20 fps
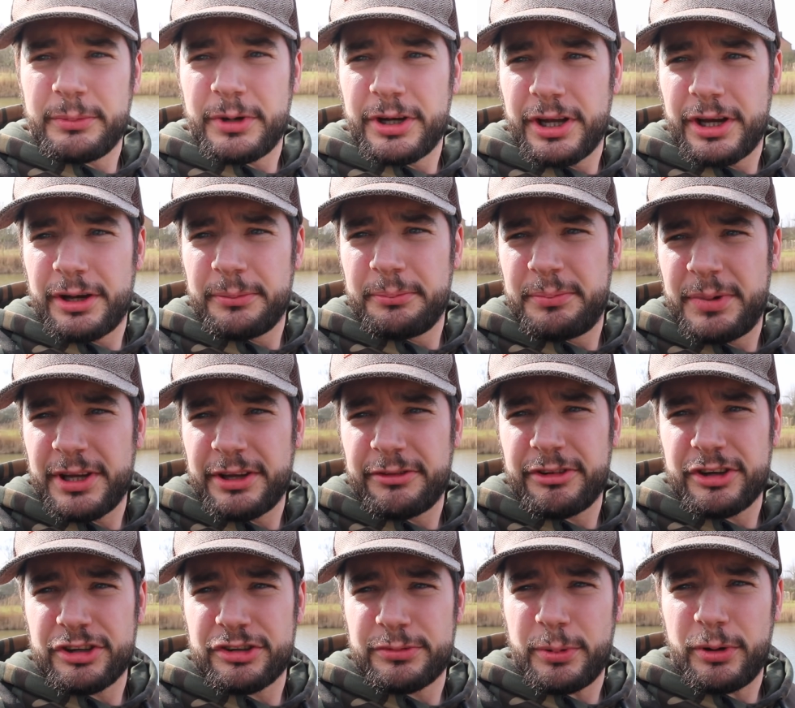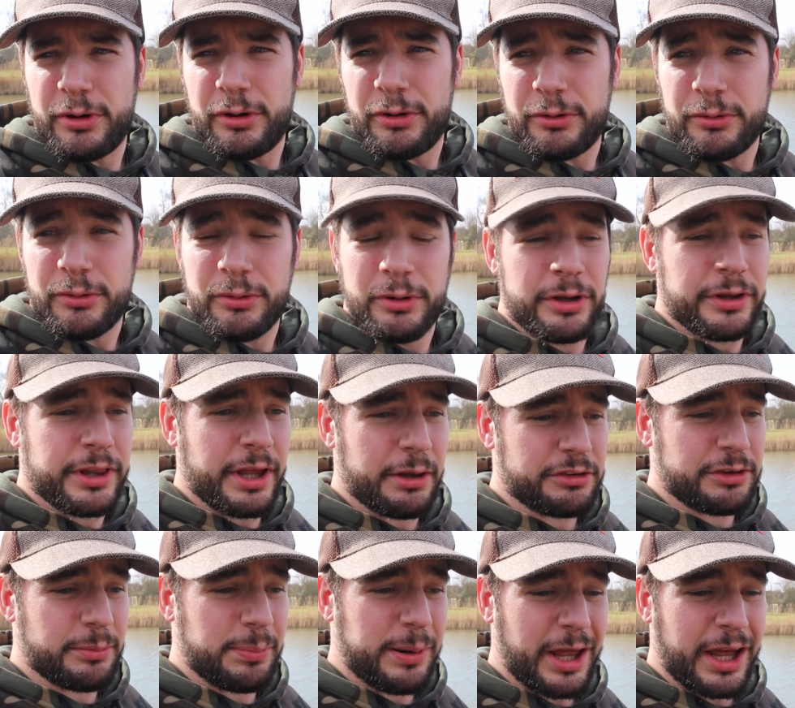of my big fish spot, or that
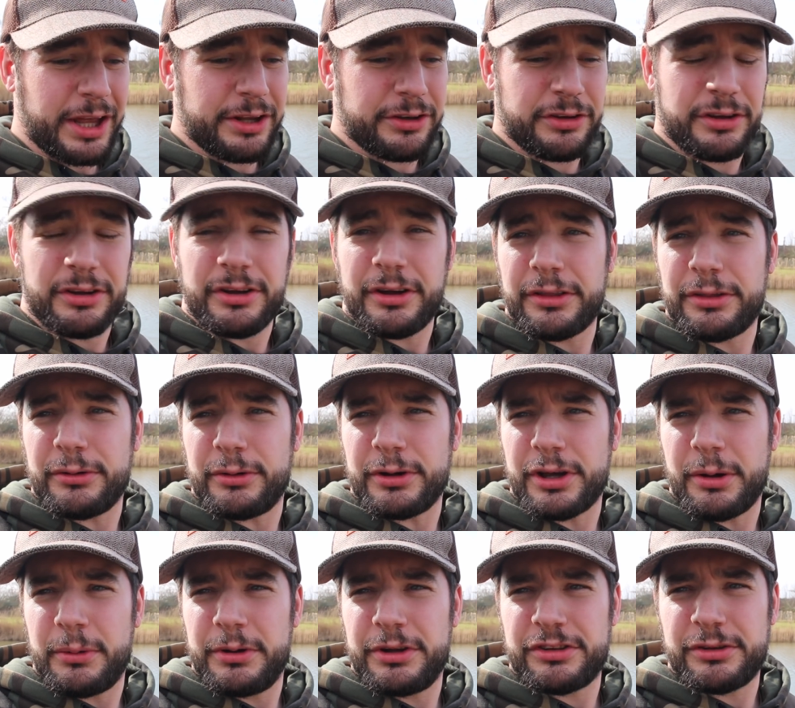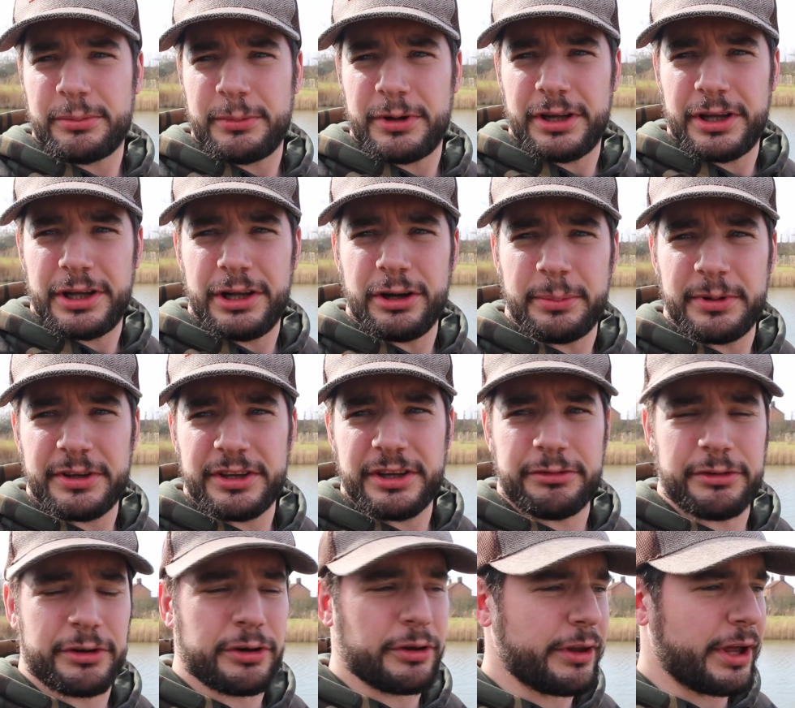was the plan. I thought I'd go in somewhere a little bit
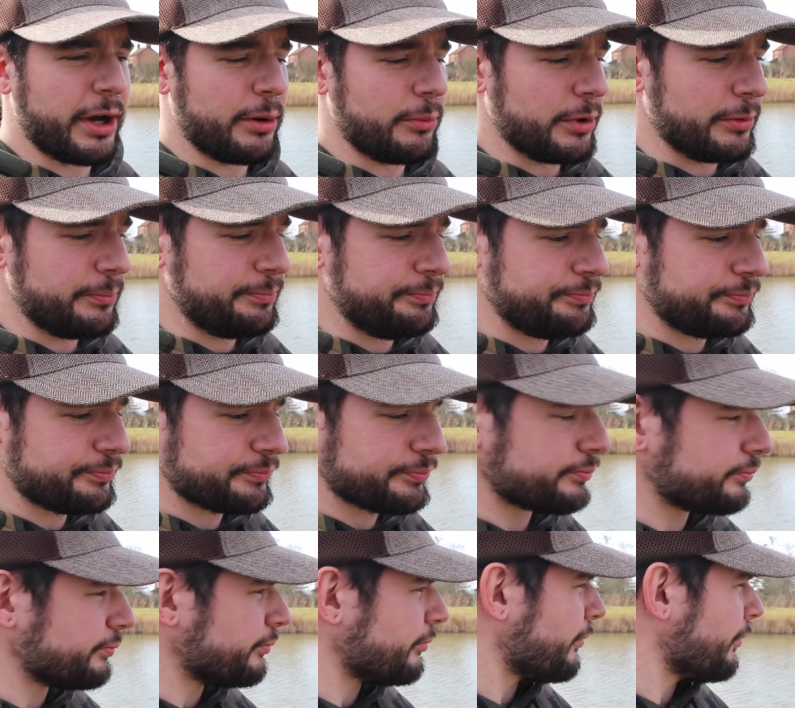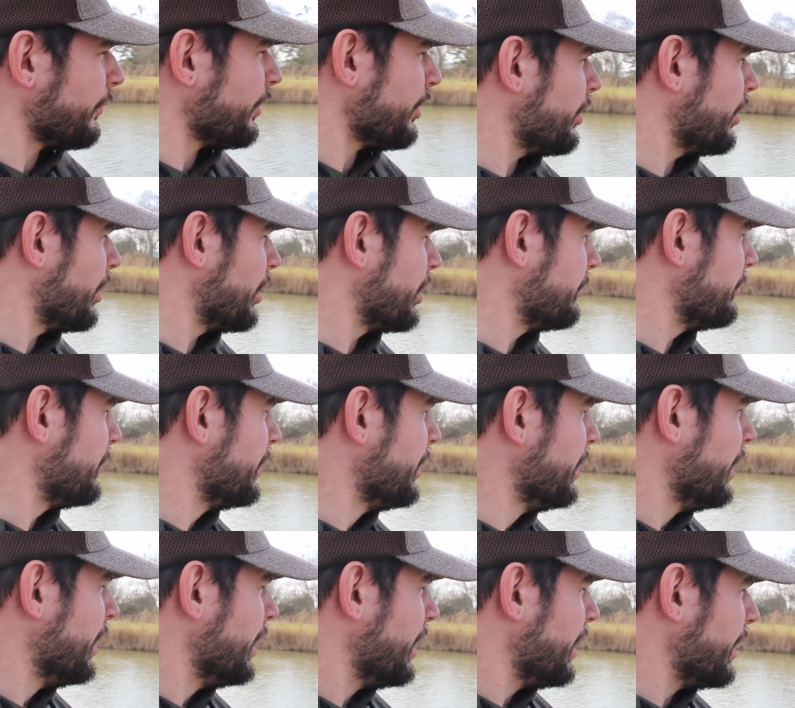different on that one.
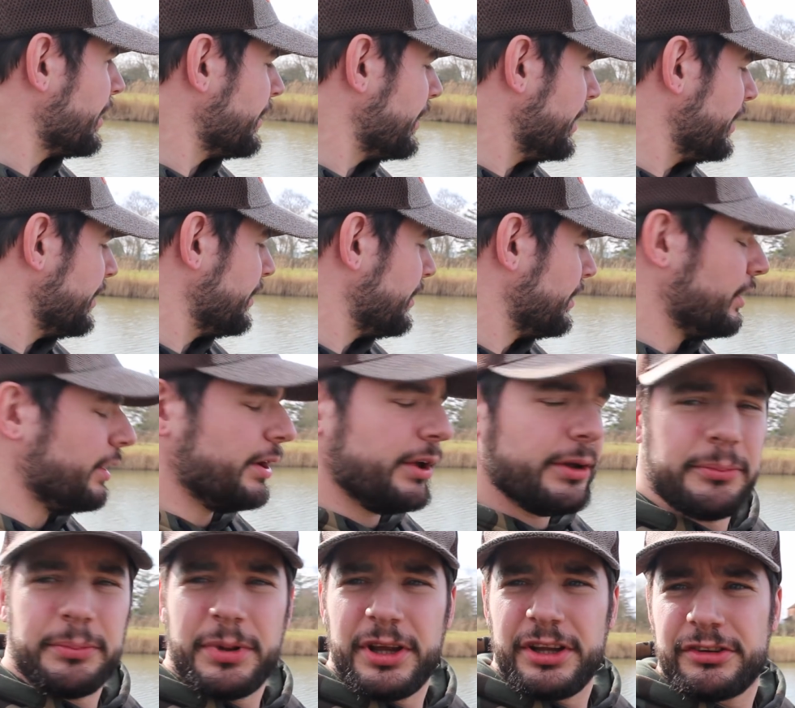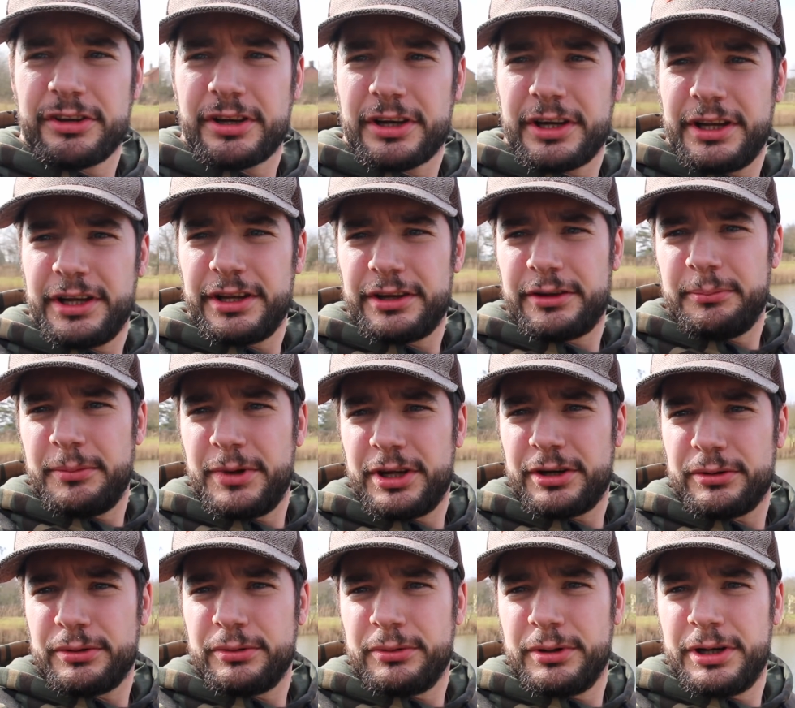And then basically the
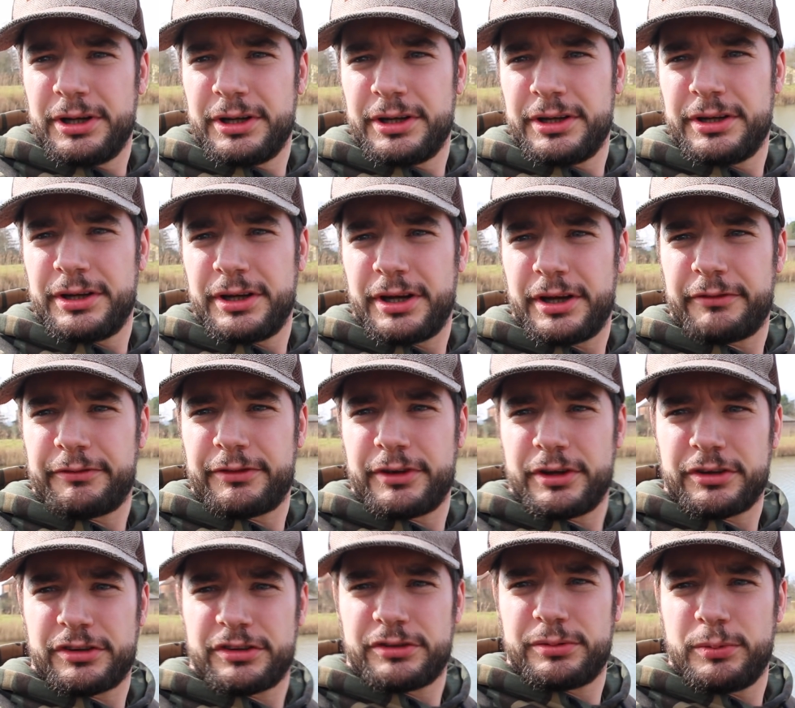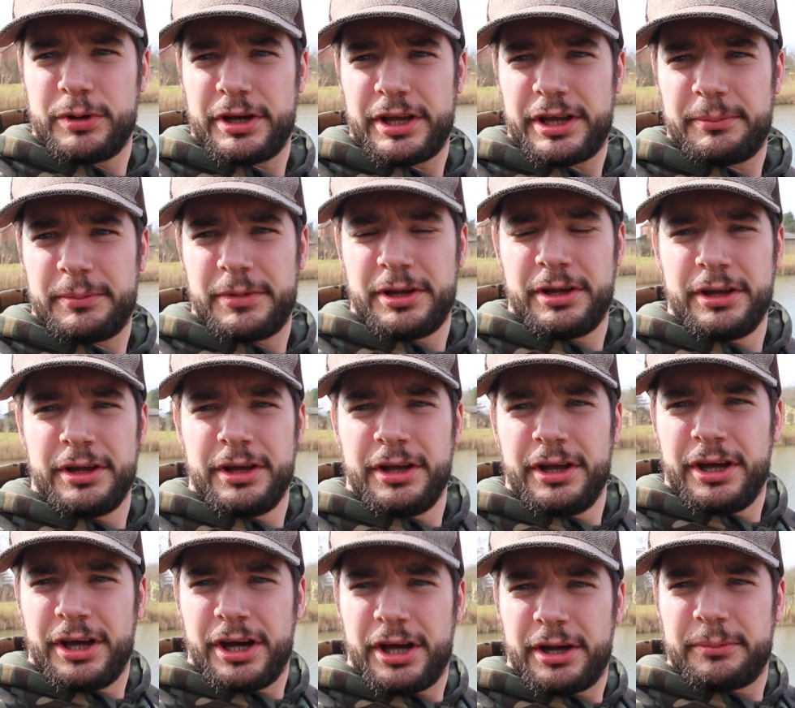middle of the swim,
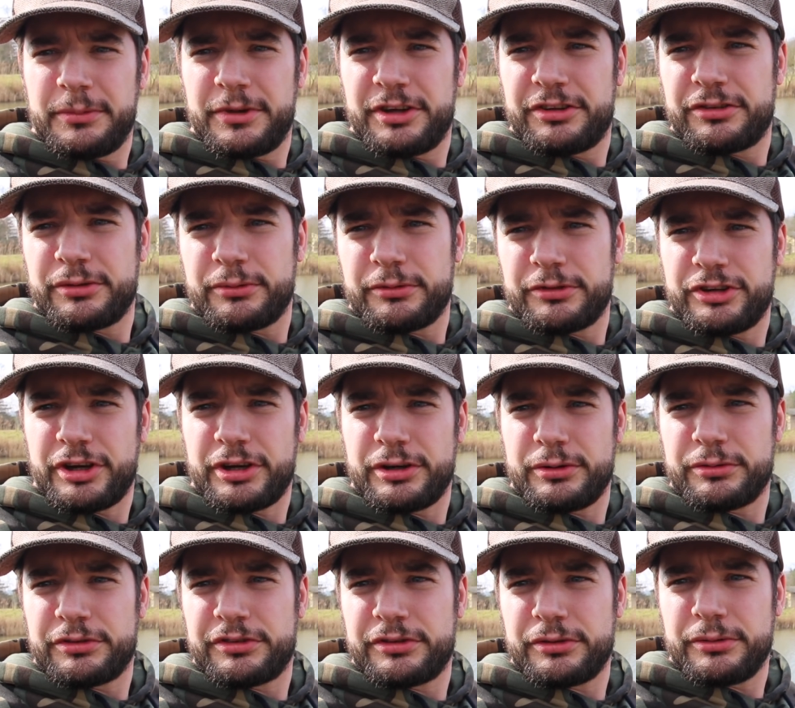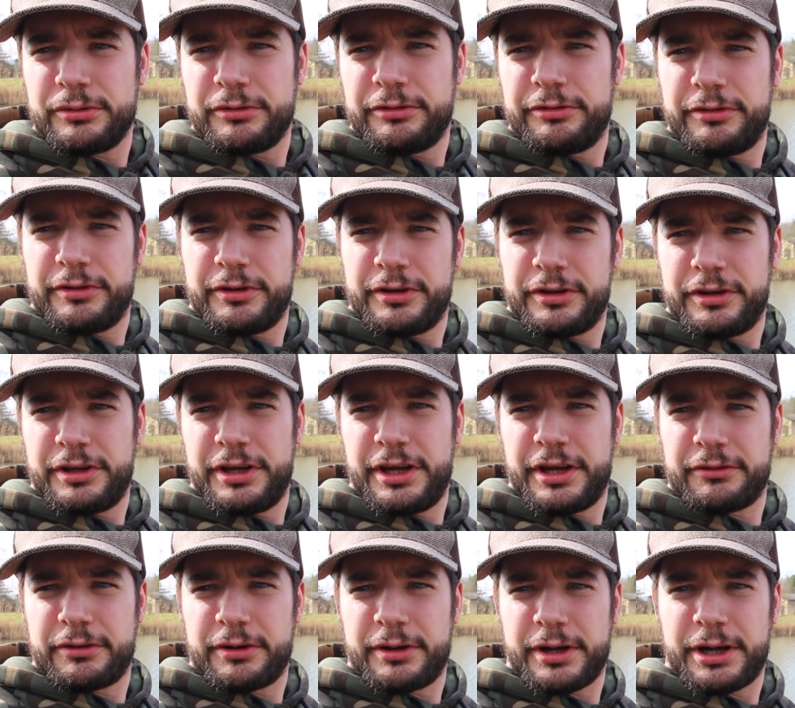this sort of general sort of
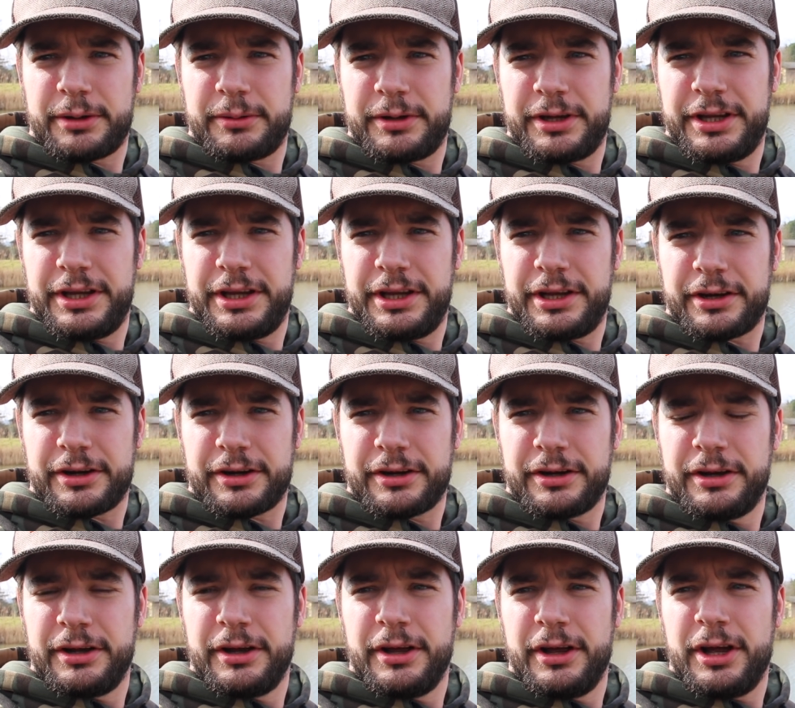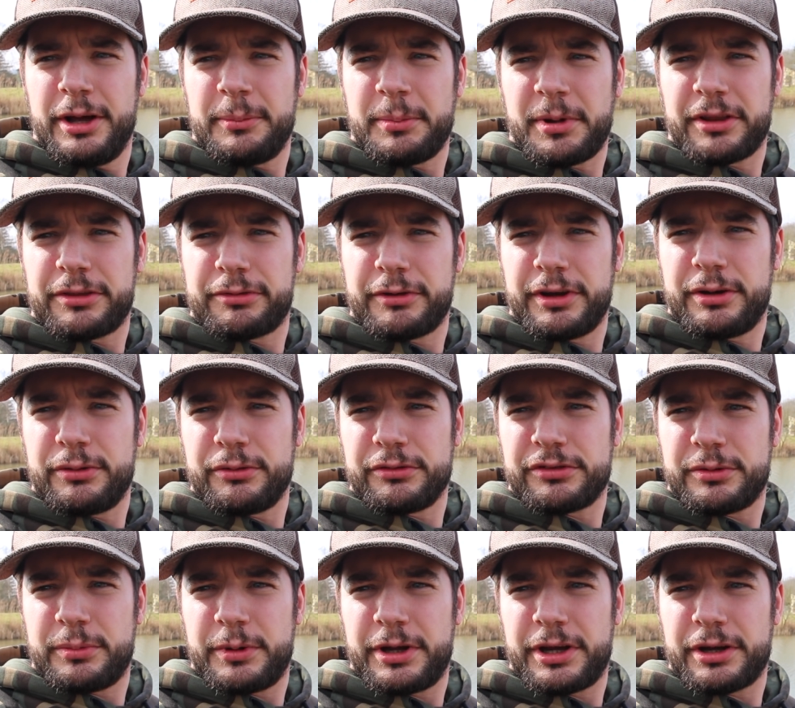area out here, like 3/4 of
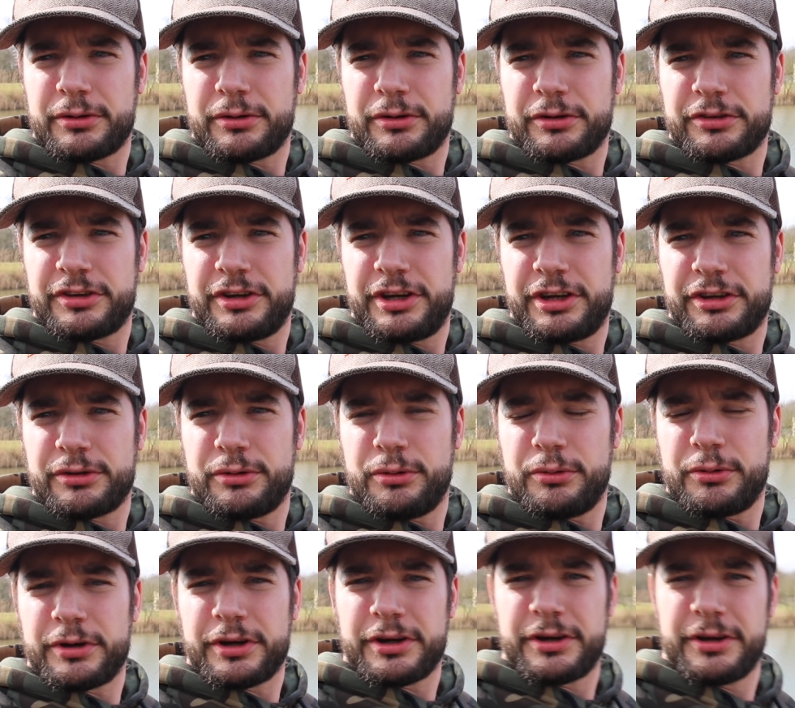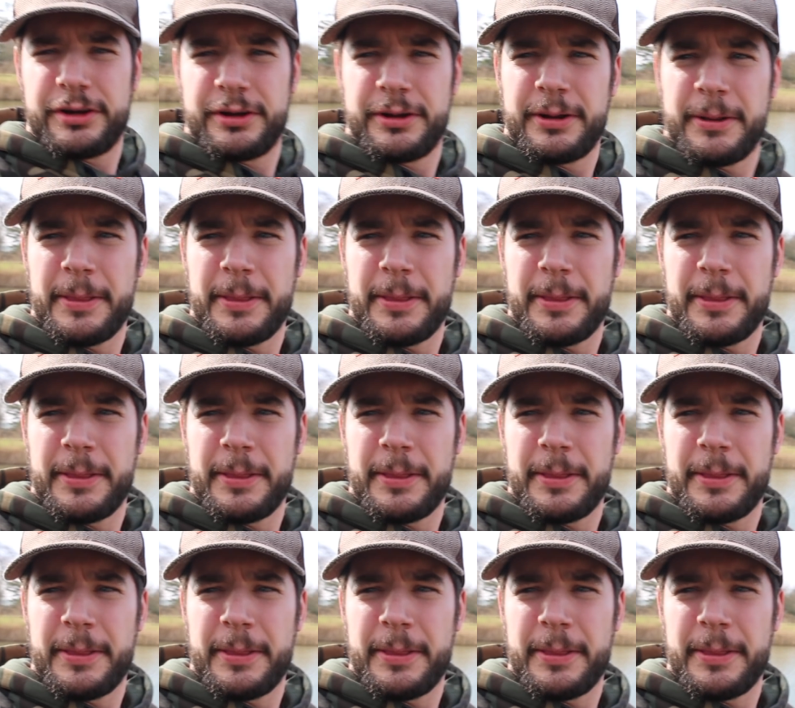the way across to this corner.